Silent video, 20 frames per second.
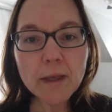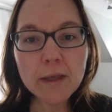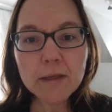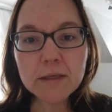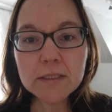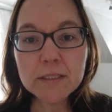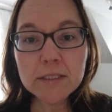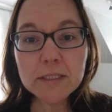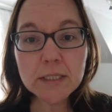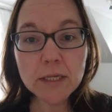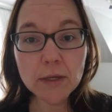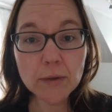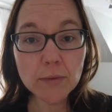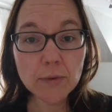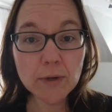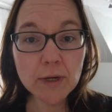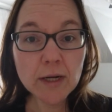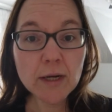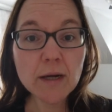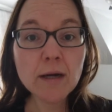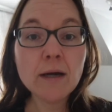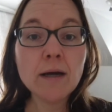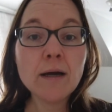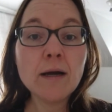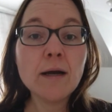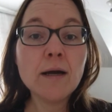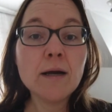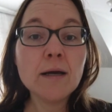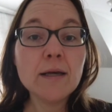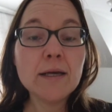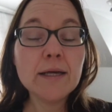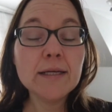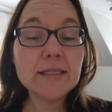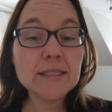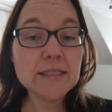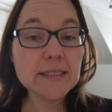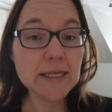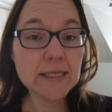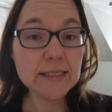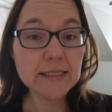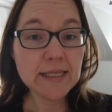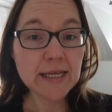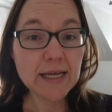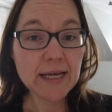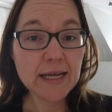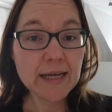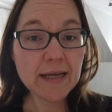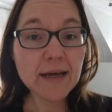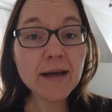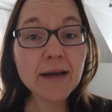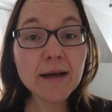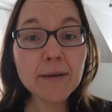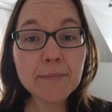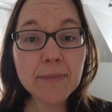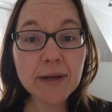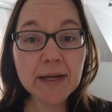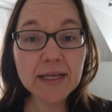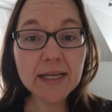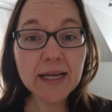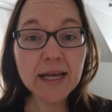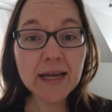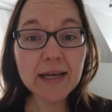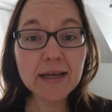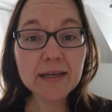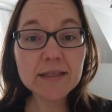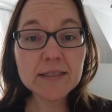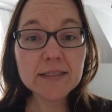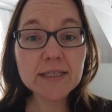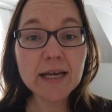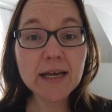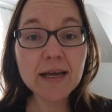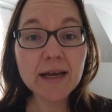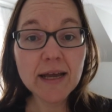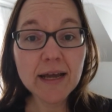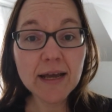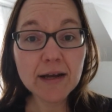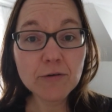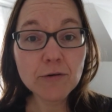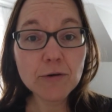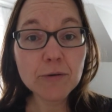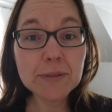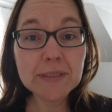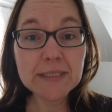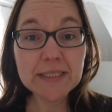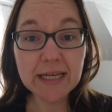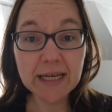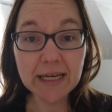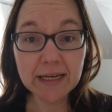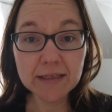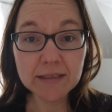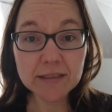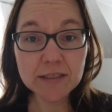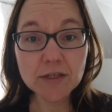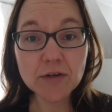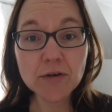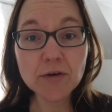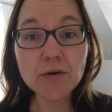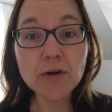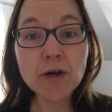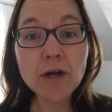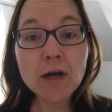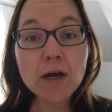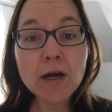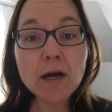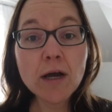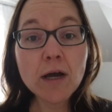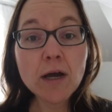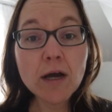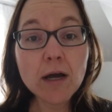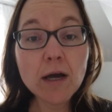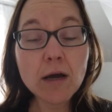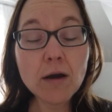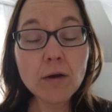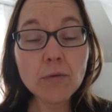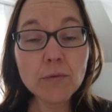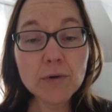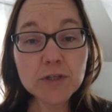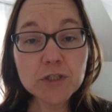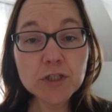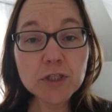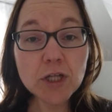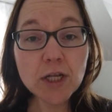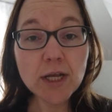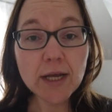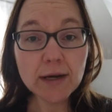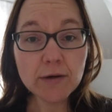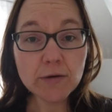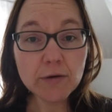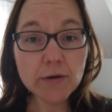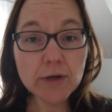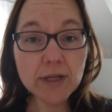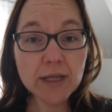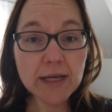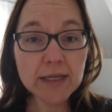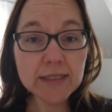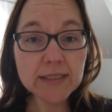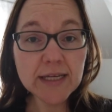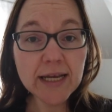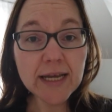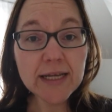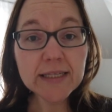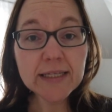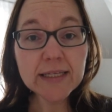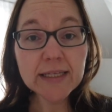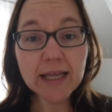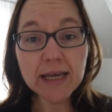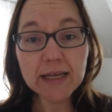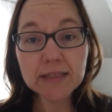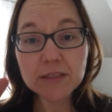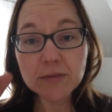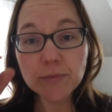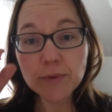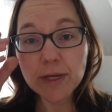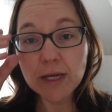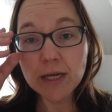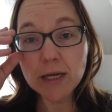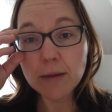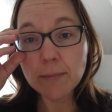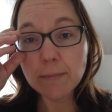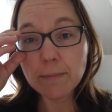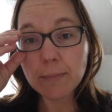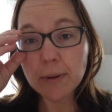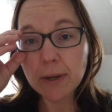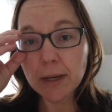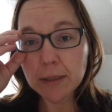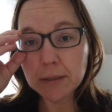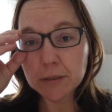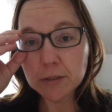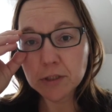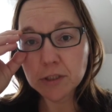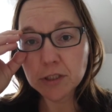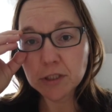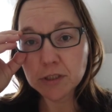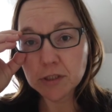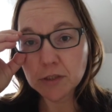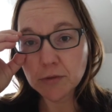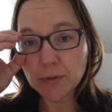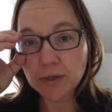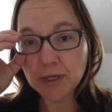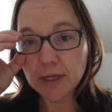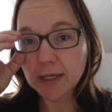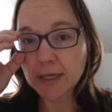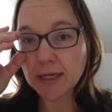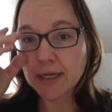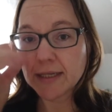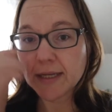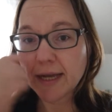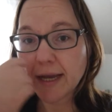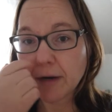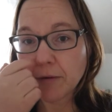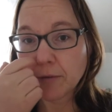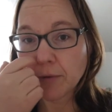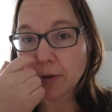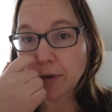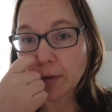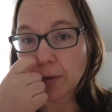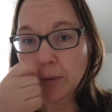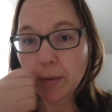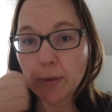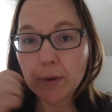So, it is Sunday. Maddie has acro dance, her original acro class ended last week, but she's doing an acro